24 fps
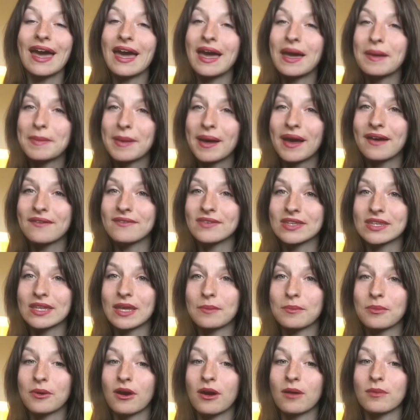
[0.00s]
am having
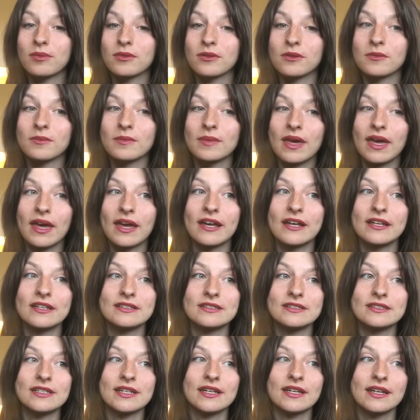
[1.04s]
that problem,
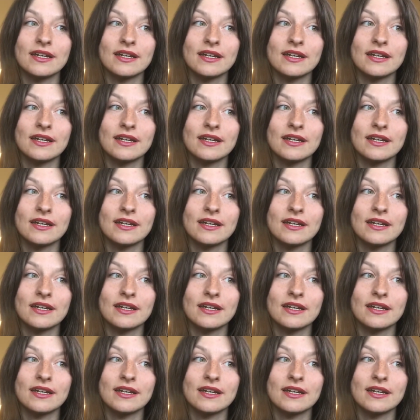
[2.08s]
and